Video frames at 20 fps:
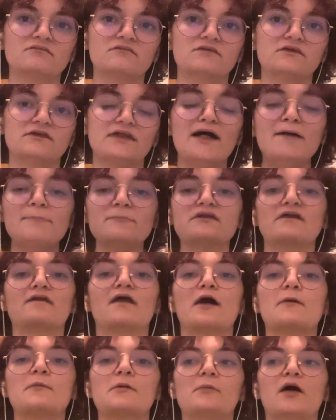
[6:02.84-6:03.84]
yap to
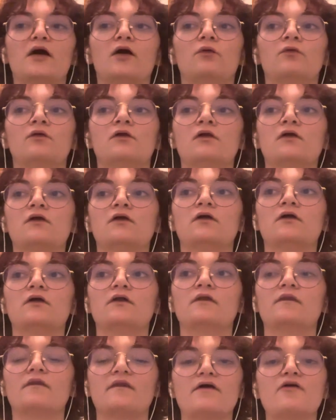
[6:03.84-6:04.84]
them about
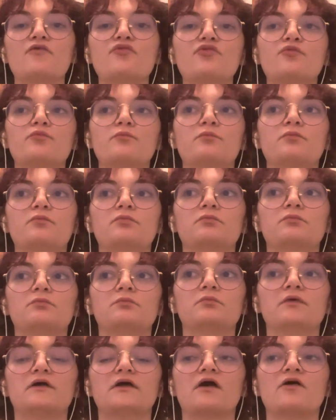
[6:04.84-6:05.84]
this
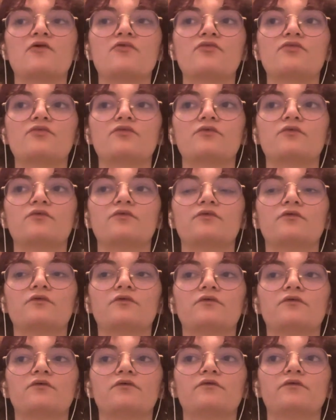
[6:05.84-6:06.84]
because,
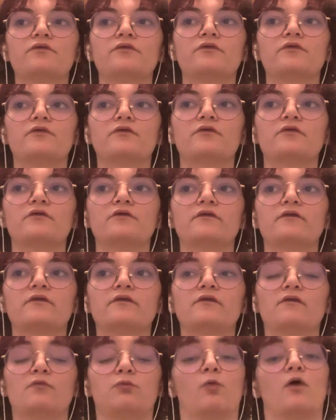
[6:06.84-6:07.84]

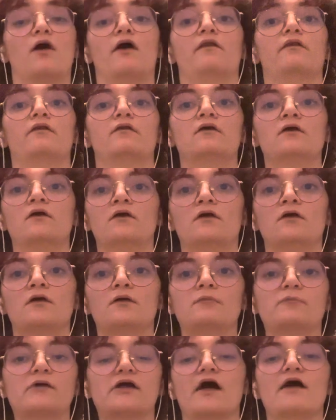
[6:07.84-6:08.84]
one,
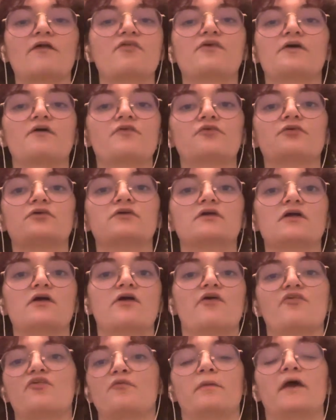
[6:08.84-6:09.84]
my guidance counselor
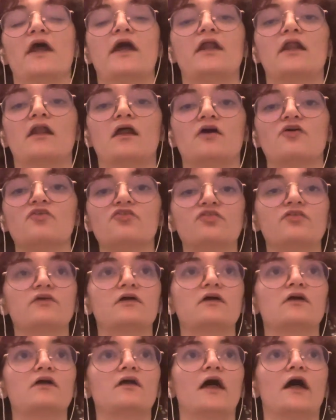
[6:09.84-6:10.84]
isn't paid enough
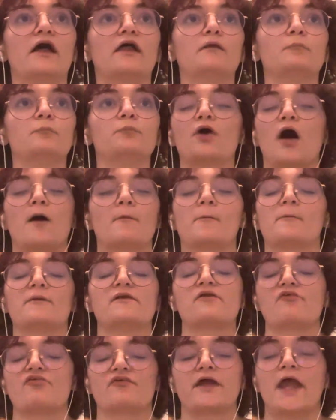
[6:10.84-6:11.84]
and probably
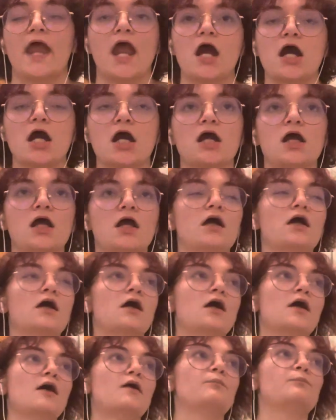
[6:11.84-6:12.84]
doesn't care.
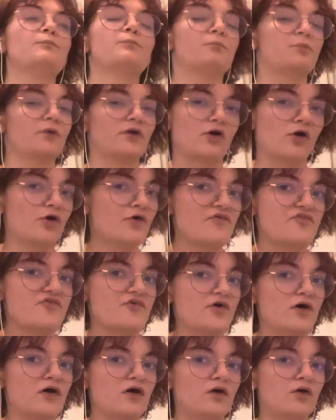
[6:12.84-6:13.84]
But
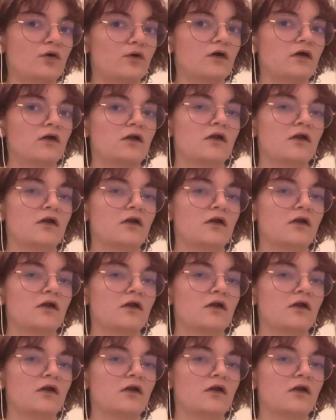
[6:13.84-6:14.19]
also,